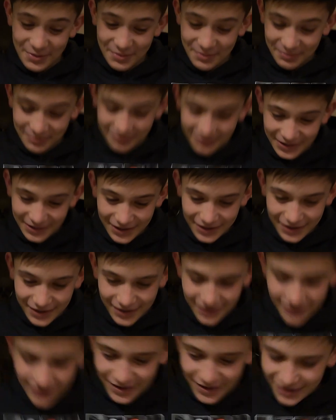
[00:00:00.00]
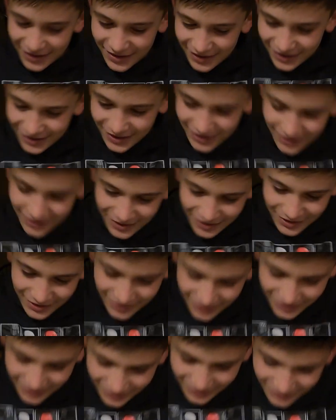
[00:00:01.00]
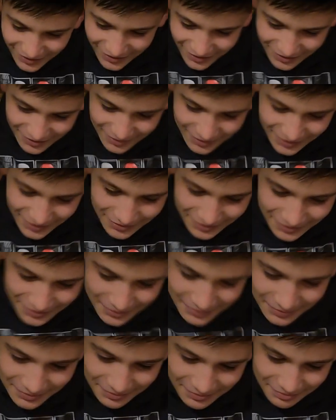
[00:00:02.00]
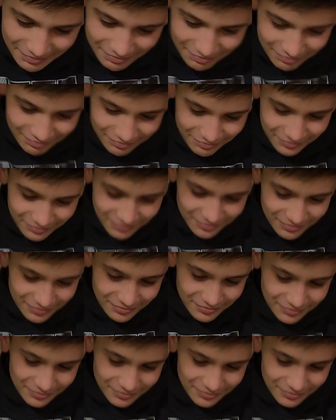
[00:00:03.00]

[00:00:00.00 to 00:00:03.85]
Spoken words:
No. That's crazy. All right, well, that's cool.